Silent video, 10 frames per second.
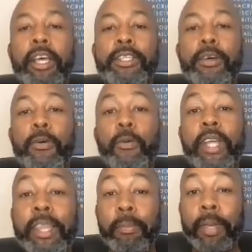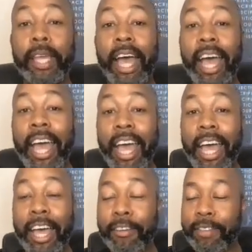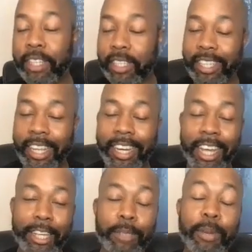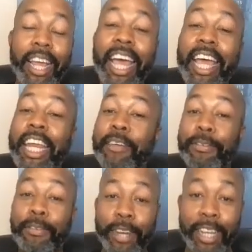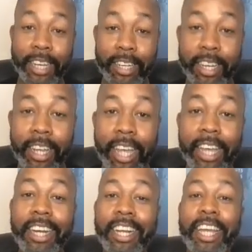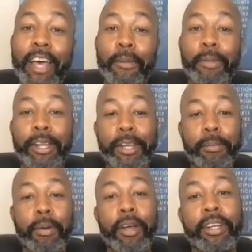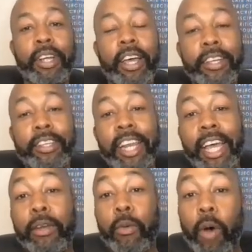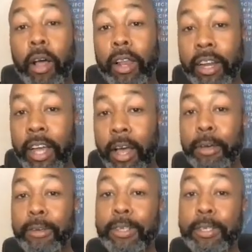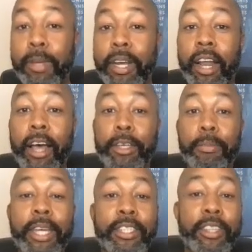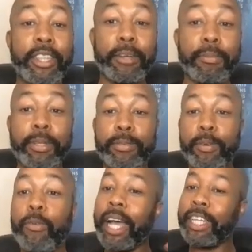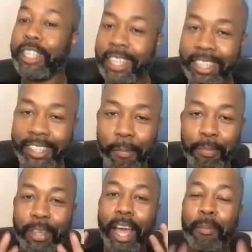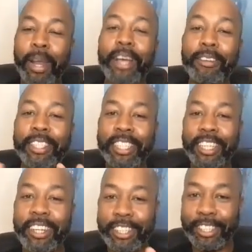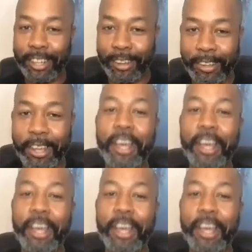So with me, I have just an expert and a friend and an accountability partner, Eulanda Waller, who's been an occupational therapist for, well, actually, I'm not going to steal her show.